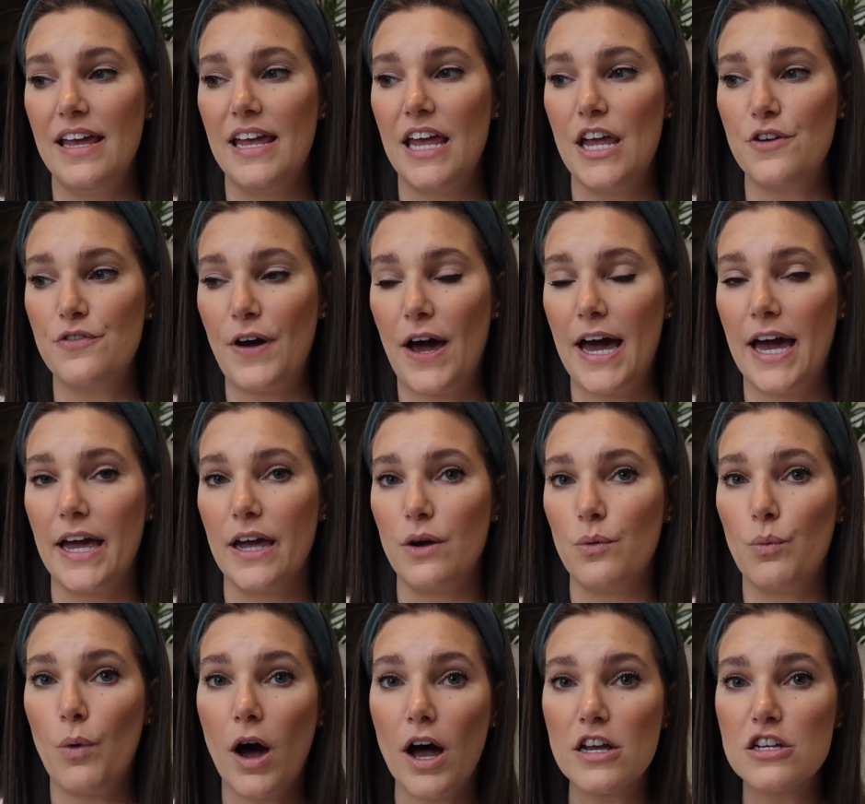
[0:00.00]
if I
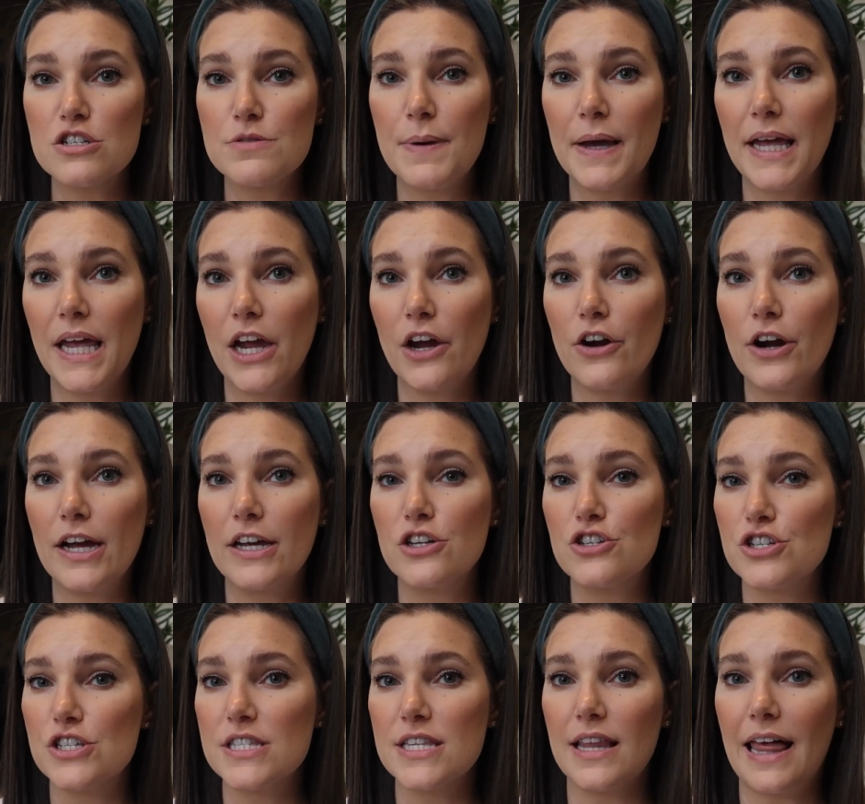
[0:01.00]
washed my hair, I
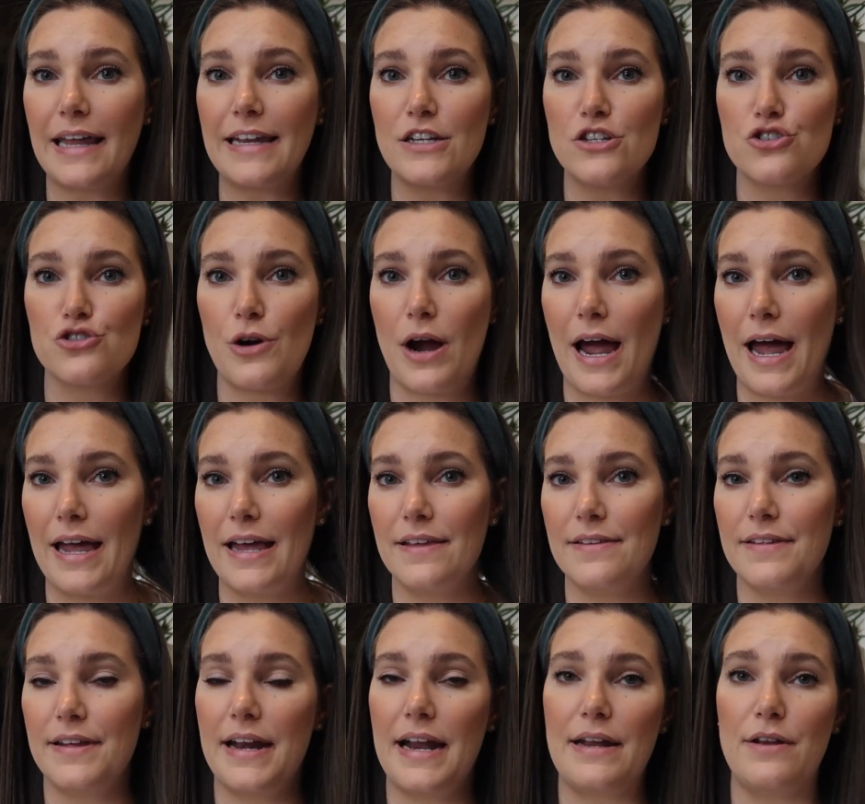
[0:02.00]
could just let it dry
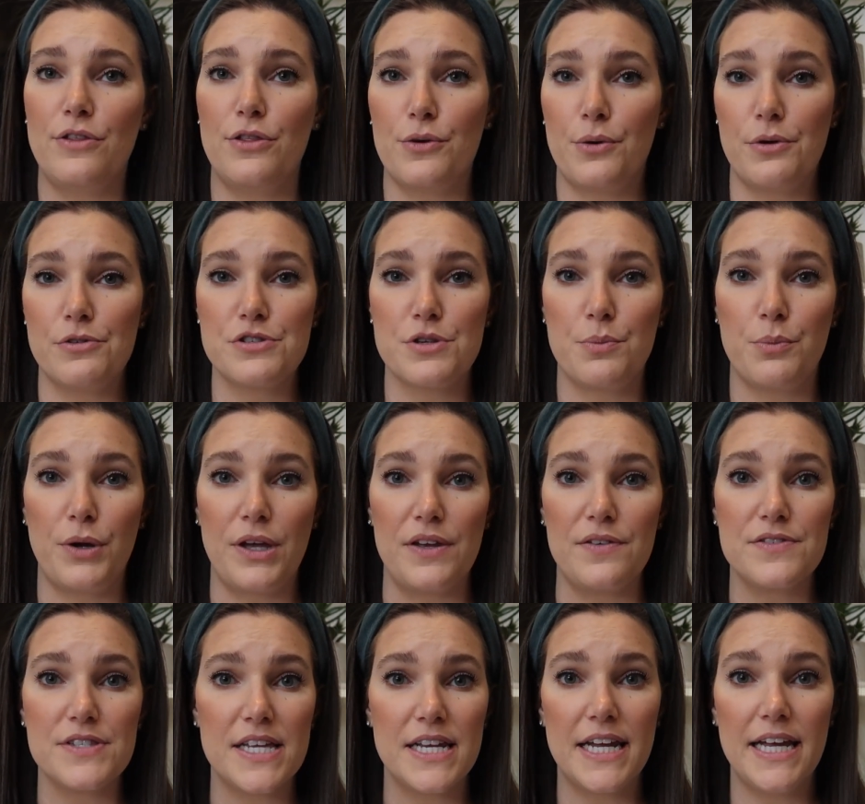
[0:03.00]
and then I'd throw some
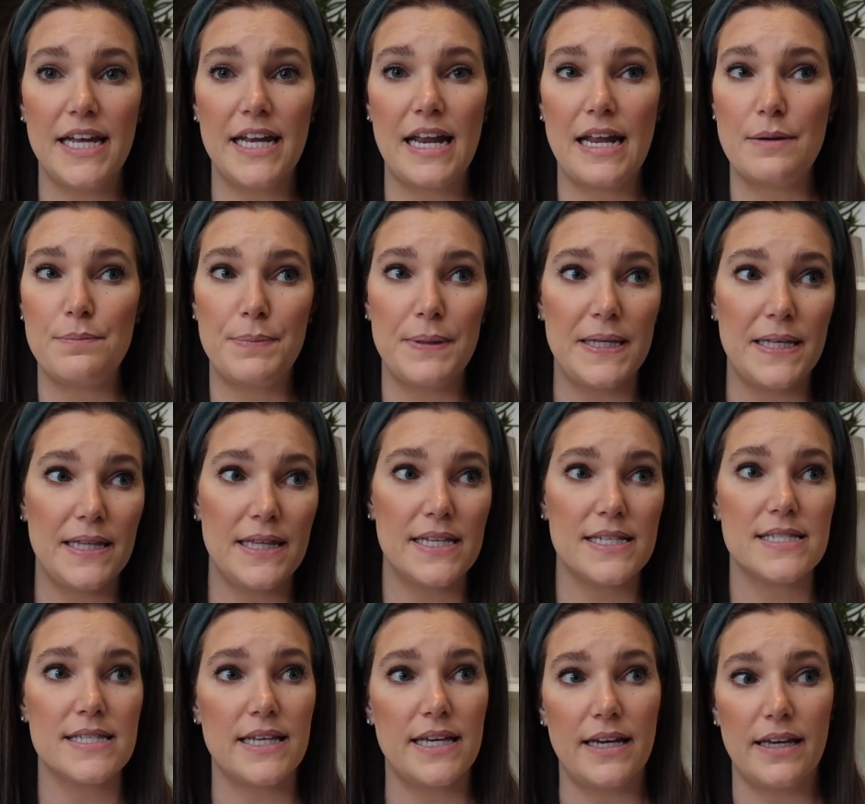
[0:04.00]
waves in it and be
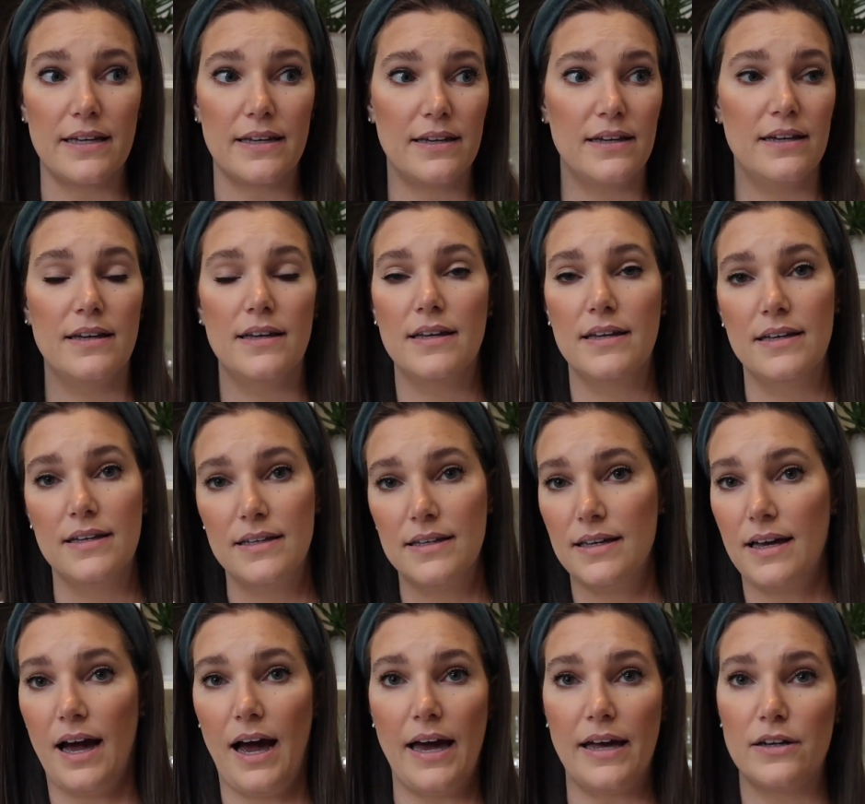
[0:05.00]
this like,
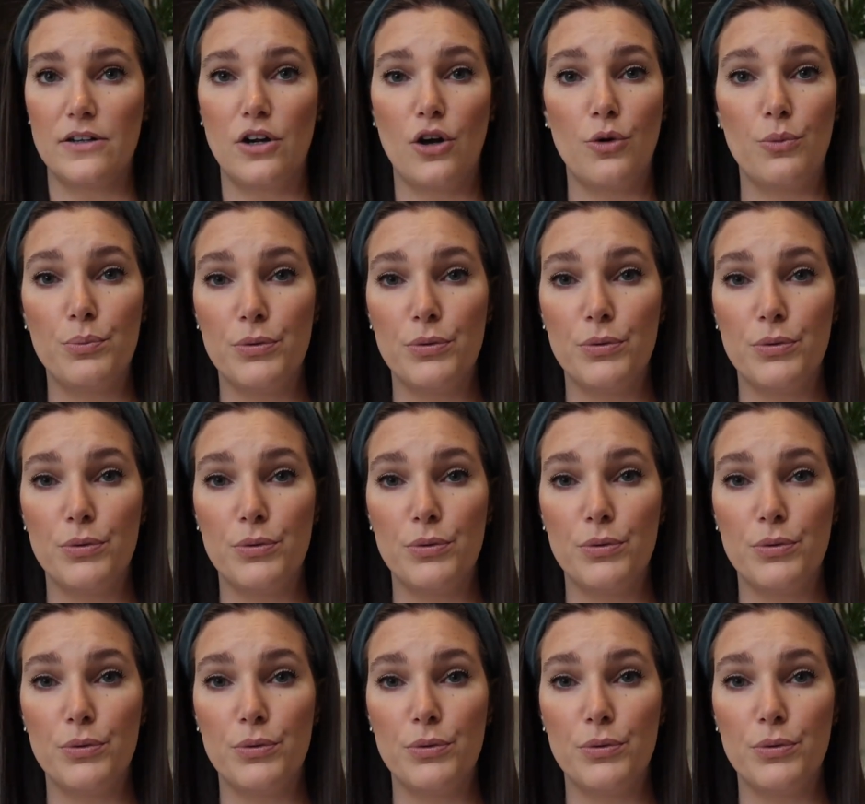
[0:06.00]
I don't know,